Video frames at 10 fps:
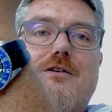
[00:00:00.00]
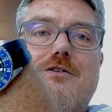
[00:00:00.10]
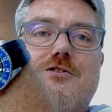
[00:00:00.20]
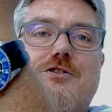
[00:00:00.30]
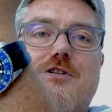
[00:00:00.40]

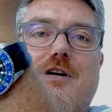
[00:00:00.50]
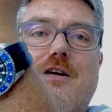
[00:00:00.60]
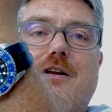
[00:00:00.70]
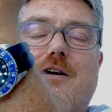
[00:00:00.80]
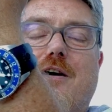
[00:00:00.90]

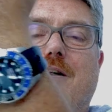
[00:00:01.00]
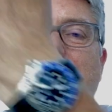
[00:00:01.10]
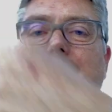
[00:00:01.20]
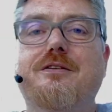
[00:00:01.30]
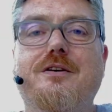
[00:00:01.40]

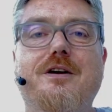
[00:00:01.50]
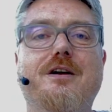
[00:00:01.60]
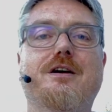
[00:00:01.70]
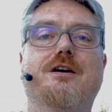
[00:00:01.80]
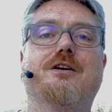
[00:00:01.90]
Steinhart
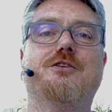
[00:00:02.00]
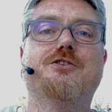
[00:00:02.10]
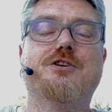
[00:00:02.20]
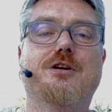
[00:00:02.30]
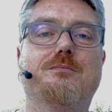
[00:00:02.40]

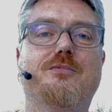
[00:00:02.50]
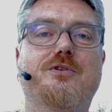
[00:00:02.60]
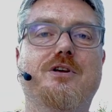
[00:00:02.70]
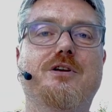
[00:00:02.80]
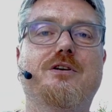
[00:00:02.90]

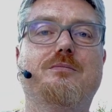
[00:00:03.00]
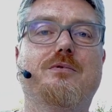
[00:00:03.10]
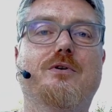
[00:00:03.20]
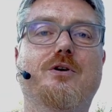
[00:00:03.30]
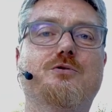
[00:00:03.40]

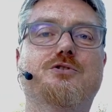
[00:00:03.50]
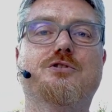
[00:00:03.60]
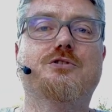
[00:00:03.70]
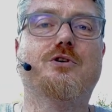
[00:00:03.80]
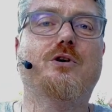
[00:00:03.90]
GMT
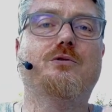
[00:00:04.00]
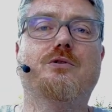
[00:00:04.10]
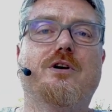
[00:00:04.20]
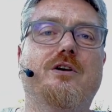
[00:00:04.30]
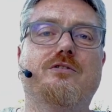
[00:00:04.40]
Ocean
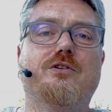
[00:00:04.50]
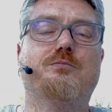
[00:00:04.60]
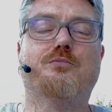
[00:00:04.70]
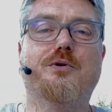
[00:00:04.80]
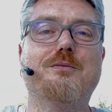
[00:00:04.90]
39
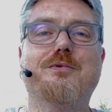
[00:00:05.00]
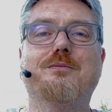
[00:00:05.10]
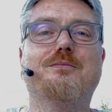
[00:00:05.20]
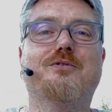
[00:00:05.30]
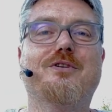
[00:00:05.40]

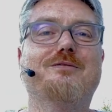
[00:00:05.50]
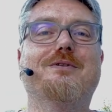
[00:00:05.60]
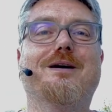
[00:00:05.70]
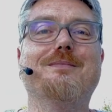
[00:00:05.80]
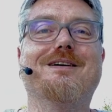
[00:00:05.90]
Premium
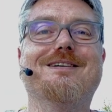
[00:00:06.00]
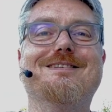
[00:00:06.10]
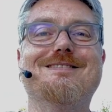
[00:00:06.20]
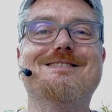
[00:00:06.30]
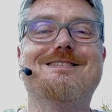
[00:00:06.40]
Ceramic
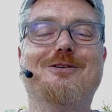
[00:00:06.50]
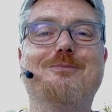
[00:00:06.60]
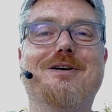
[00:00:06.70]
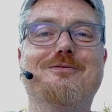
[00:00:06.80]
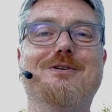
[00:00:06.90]
is still
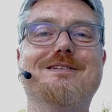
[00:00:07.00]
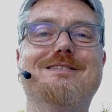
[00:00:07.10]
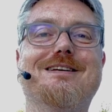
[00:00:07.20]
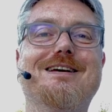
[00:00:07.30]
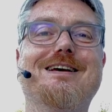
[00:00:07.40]
on my
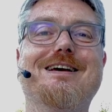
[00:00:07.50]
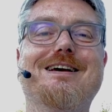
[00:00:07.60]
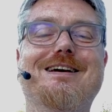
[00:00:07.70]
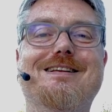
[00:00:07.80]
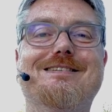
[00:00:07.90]
wrist.
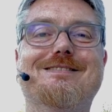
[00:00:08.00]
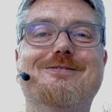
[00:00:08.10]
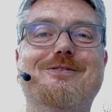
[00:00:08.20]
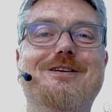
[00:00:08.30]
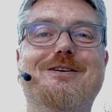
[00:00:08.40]
It's
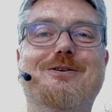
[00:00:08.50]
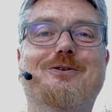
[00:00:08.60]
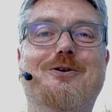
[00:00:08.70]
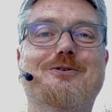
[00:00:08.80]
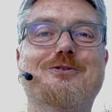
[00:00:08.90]
really a
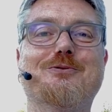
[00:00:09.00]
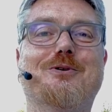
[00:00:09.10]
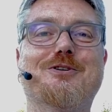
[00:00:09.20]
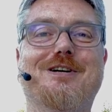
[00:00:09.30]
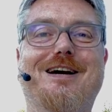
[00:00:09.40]
gorgeous
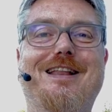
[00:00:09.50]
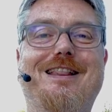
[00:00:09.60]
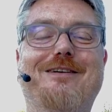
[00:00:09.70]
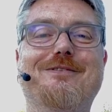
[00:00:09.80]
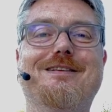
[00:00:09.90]
watch. I
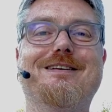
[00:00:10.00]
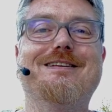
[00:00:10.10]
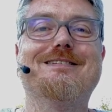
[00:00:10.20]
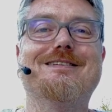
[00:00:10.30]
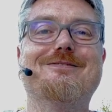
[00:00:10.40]
love it.
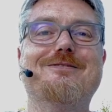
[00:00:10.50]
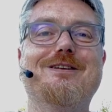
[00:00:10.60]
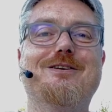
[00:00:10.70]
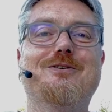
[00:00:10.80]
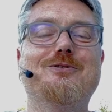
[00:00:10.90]
It's
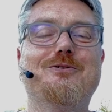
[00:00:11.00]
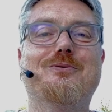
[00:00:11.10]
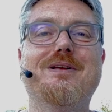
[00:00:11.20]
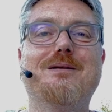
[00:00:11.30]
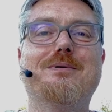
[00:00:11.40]
really good
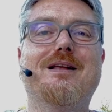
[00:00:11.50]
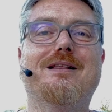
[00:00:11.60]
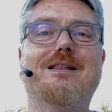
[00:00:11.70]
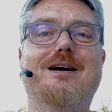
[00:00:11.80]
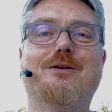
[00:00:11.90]
readable
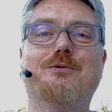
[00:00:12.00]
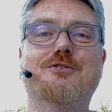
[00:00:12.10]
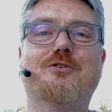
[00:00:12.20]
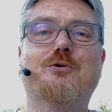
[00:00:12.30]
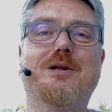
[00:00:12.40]
at night,
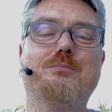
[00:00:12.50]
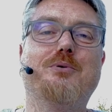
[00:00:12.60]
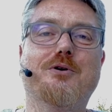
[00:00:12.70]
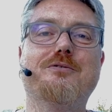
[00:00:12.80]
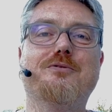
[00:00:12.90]
which is quite
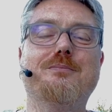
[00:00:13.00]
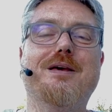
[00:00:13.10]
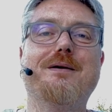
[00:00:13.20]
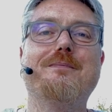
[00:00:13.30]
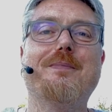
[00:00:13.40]
important for me.